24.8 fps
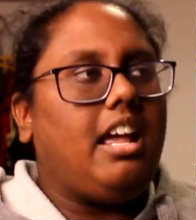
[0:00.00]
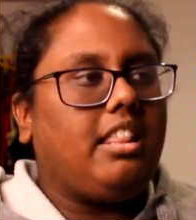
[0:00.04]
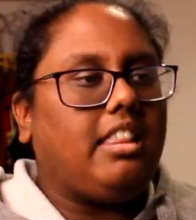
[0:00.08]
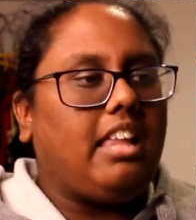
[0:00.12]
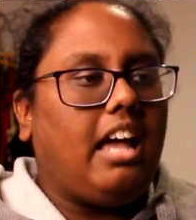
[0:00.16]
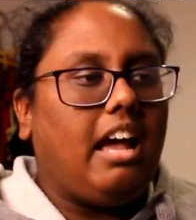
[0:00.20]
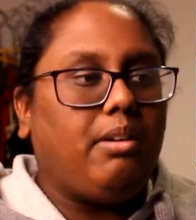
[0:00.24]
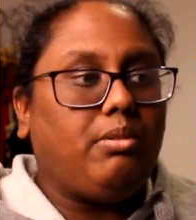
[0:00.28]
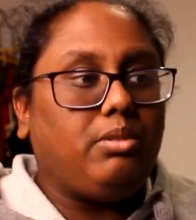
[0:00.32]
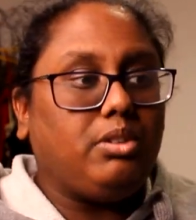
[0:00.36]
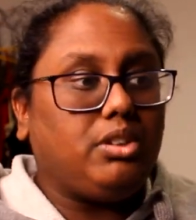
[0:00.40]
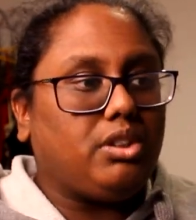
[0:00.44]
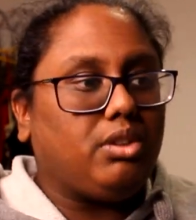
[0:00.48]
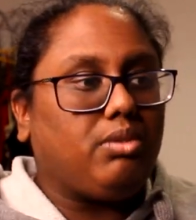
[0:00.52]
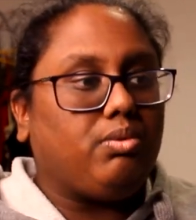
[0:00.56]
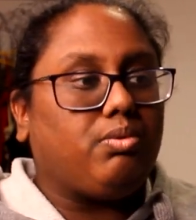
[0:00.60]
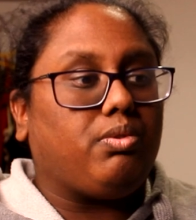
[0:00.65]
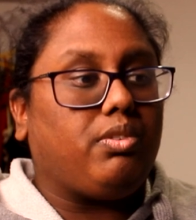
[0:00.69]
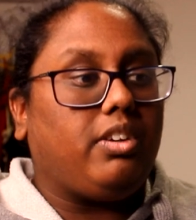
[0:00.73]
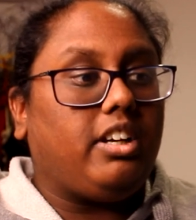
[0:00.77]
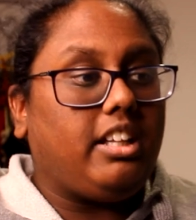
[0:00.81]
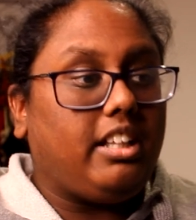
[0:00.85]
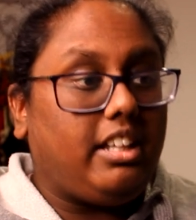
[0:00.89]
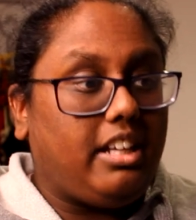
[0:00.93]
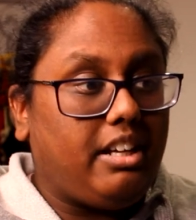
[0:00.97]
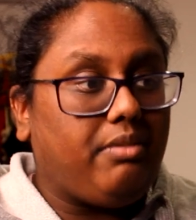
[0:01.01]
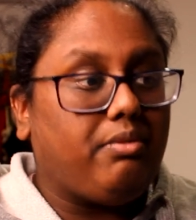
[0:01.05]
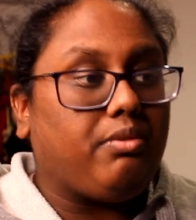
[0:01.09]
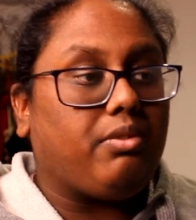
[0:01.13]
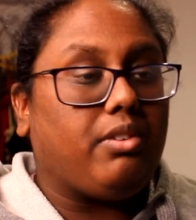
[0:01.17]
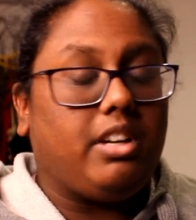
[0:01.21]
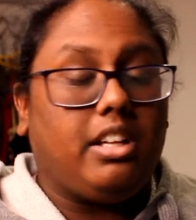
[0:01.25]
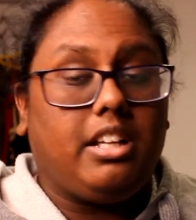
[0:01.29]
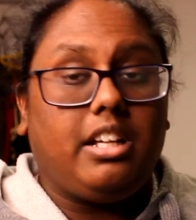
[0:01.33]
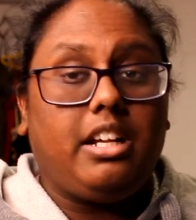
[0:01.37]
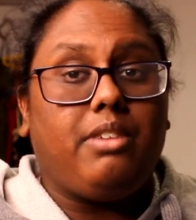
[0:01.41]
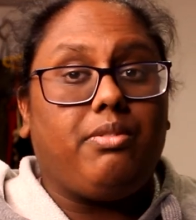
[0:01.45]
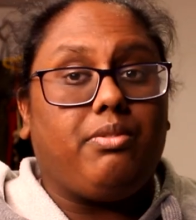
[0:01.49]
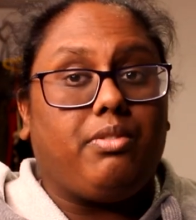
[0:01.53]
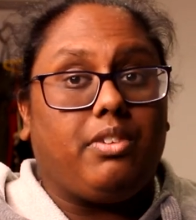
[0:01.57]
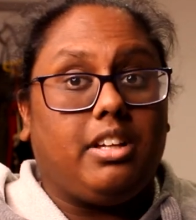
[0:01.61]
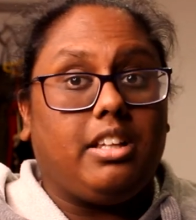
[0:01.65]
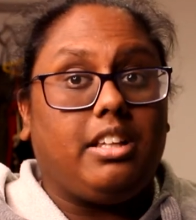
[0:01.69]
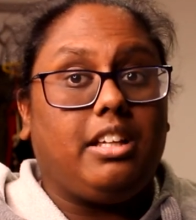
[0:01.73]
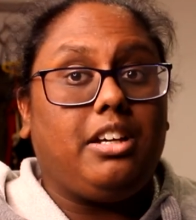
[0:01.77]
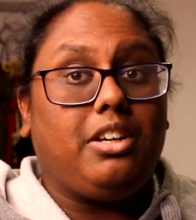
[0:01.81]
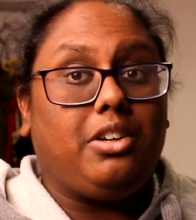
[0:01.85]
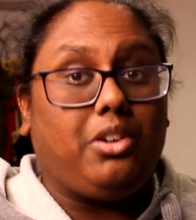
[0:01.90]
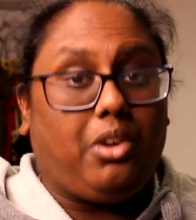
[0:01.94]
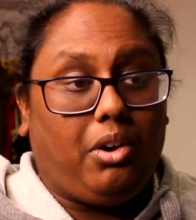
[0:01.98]
that was a really really
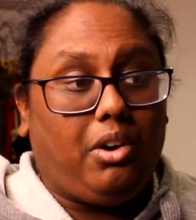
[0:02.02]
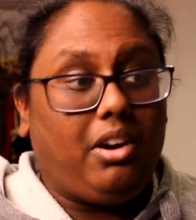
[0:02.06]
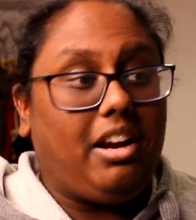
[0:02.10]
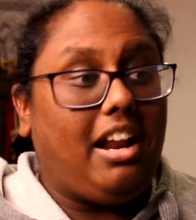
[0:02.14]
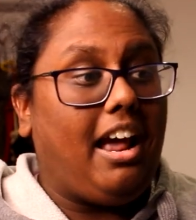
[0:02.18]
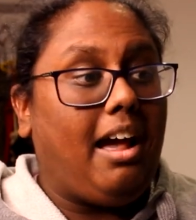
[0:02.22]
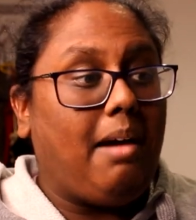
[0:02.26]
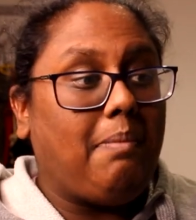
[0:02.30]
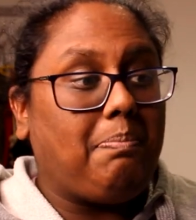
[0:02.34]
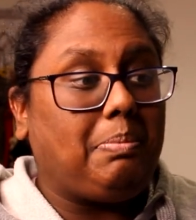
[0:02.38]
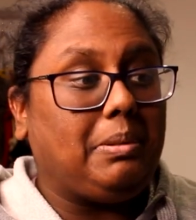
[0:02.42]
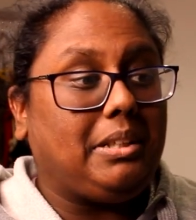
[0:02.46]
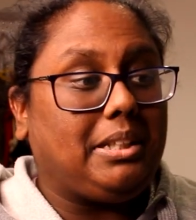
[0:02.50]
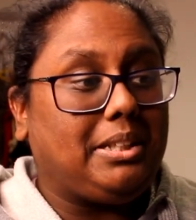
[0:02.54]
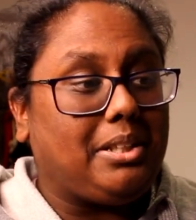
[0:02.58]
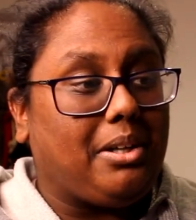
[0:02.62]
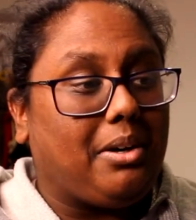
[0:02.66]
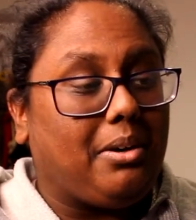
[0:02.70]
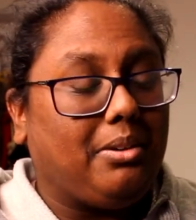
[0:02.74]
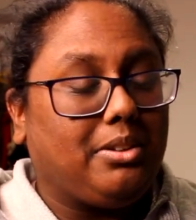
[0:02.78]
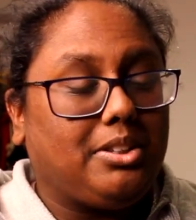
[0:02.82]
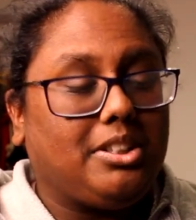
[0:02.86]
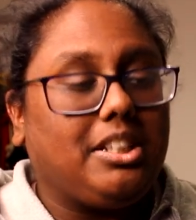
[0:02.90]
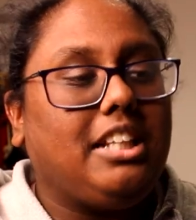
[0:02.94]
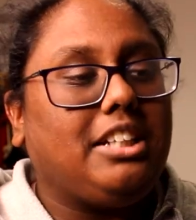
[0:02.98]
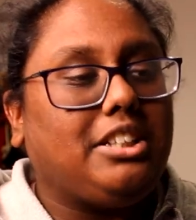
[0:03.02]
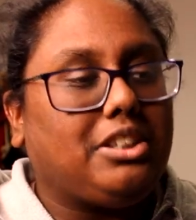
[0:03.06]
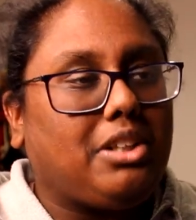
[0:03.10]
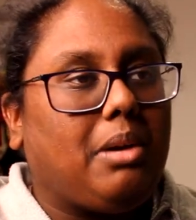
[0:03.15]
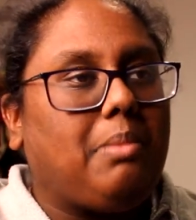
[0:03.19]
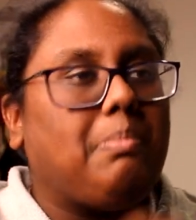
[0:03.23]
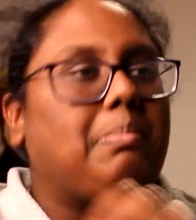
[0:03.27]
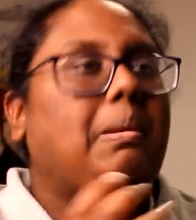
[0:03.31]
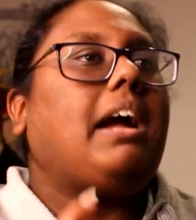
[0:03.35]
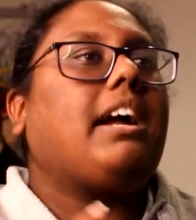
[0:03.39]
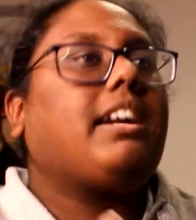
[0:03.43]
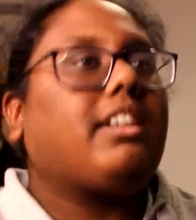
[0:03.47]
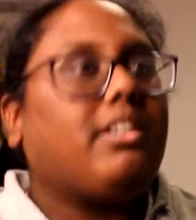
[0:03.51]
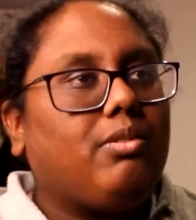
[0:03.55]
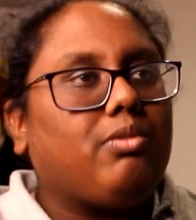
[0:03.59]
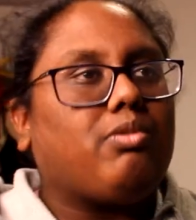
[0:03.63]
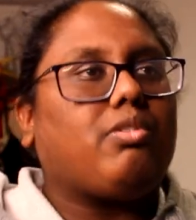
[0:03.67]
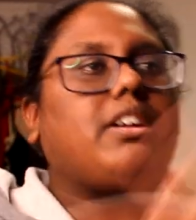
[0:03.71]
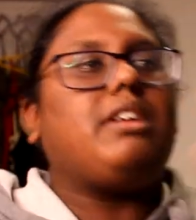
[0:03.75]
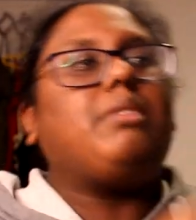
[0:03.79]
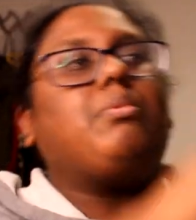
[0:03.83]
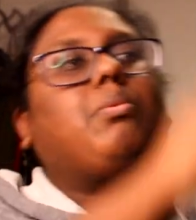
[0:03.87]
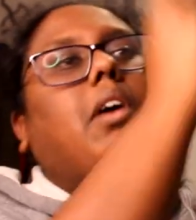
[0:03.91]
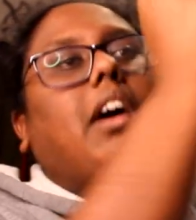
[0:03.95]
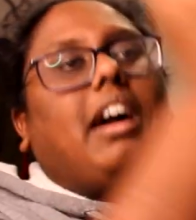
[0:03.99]
really good episode so let's go back
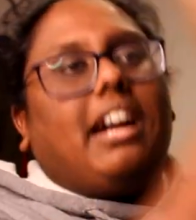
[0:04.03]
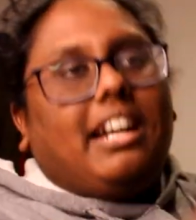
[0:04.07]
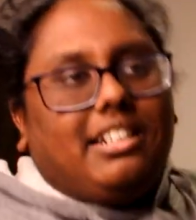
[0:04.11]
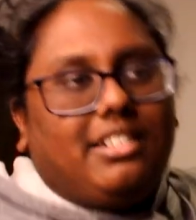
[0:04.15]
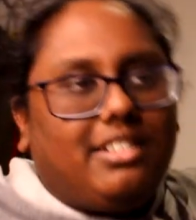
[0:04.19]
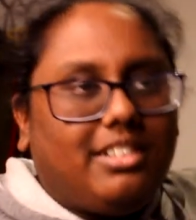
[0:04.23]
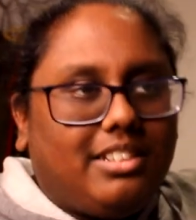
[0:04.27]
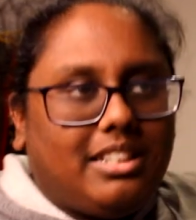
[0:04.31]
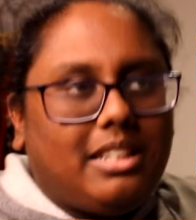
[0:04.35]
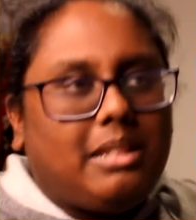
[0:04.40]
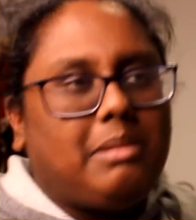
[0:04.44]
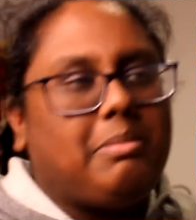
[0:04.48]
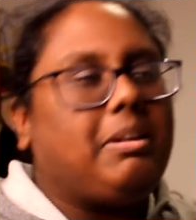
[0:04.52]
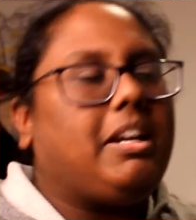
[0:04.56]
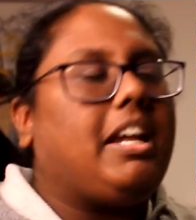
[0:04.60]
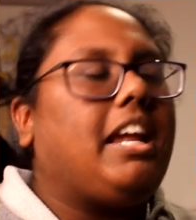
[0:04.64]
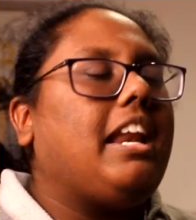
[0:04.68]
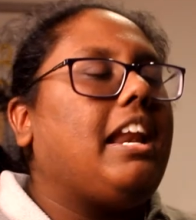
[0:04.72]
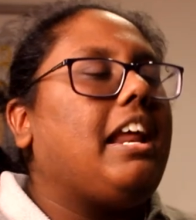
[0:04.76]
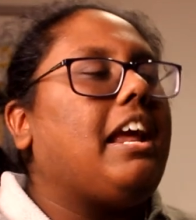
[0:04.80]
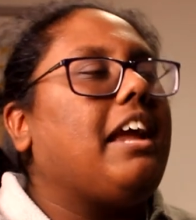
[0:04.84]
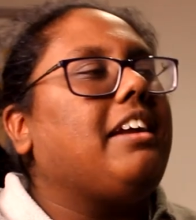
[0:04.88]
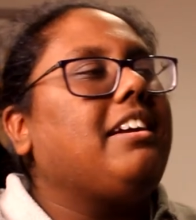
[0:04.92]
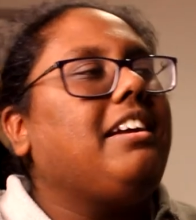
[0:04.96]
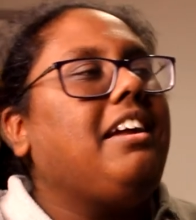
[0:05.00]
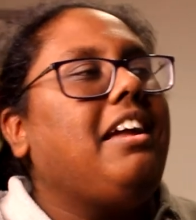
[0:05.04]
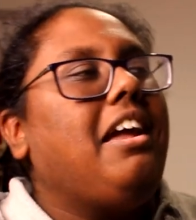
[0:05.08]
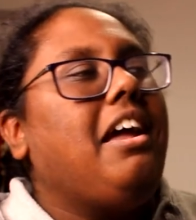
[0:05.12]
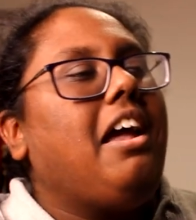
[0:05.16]
rewind to the beginning